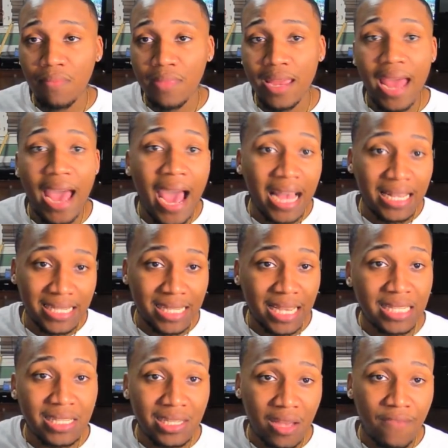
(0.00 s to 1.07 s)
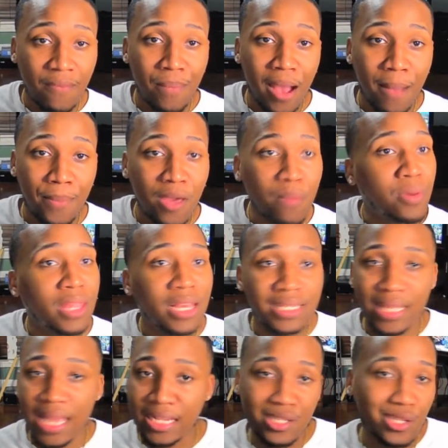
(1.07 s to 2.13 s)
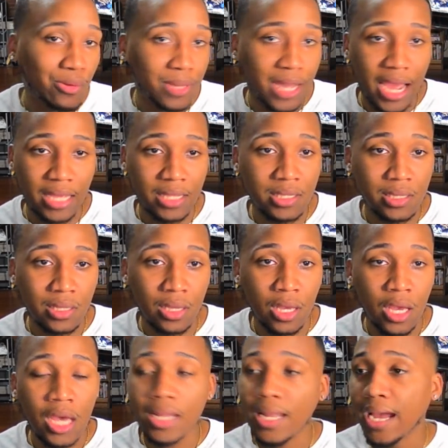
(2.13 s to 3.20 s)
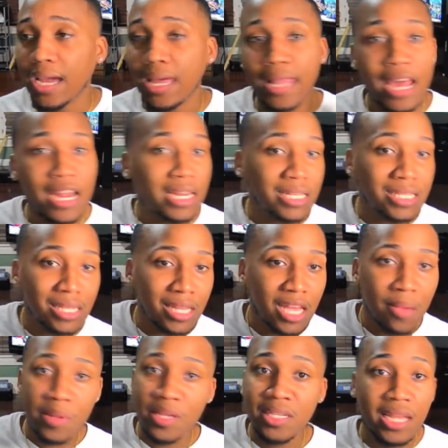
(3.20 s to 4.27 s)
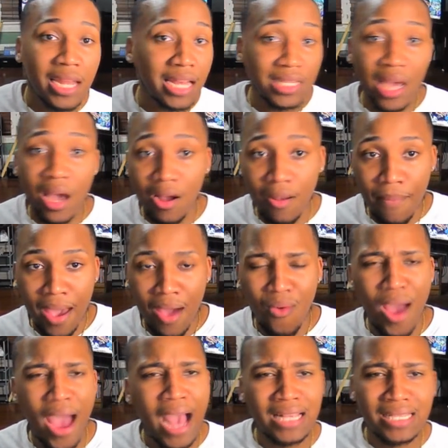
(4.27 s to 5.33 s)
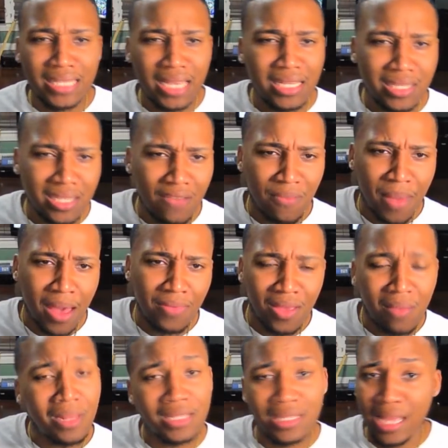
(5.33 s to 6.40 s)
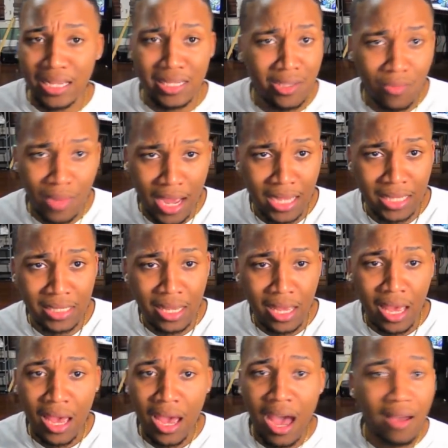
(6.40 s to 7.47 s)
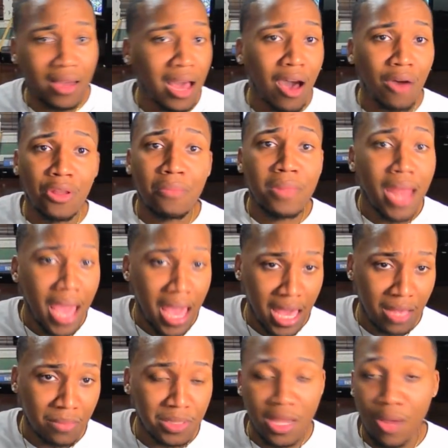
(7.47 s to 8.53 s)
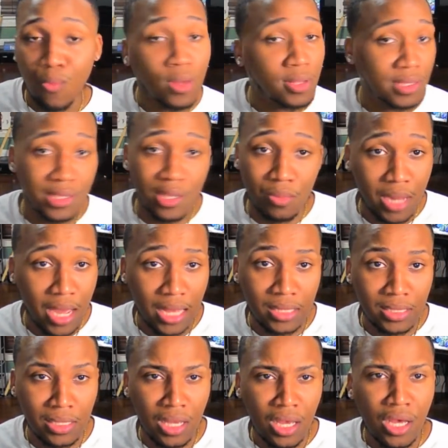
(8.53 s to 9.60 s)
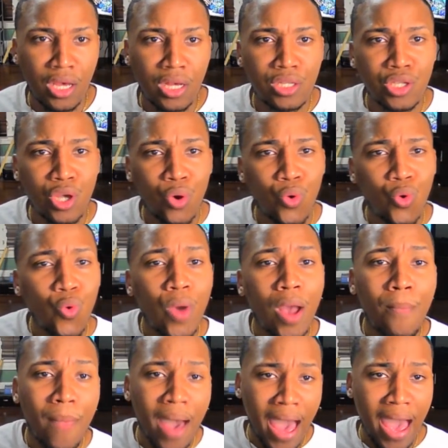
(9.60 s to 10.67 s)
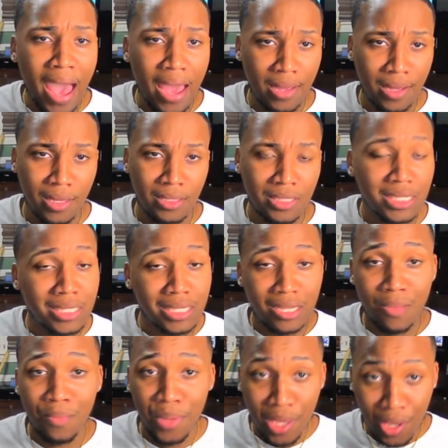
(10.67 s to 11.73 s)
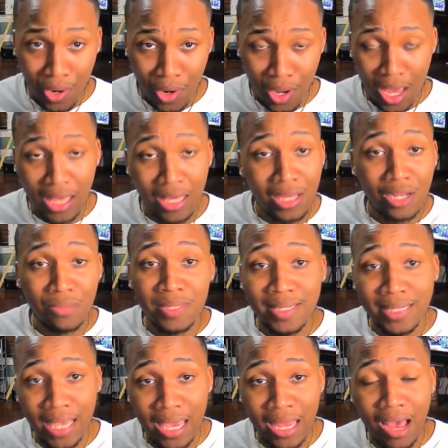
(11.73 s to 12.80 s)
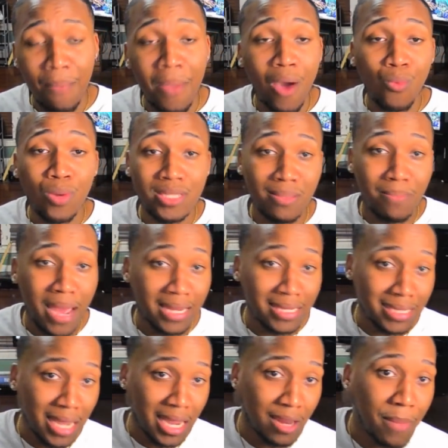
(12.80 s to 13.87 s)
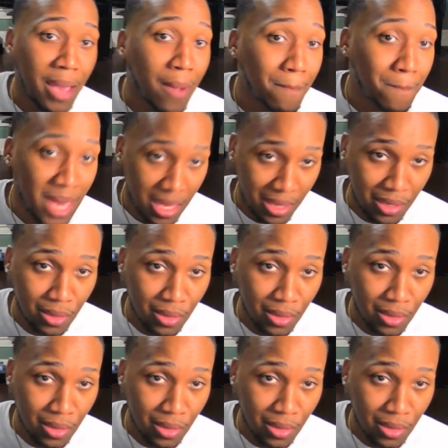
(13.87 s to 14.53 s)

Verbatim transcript: that I say stuff about people that's not so nice. Like a lot of these celebrities that I talk about, I say stuff about them that's not so nice. I call them names that wasn't so nice. So who am I to sit up here and get upset about what somebody's saying about me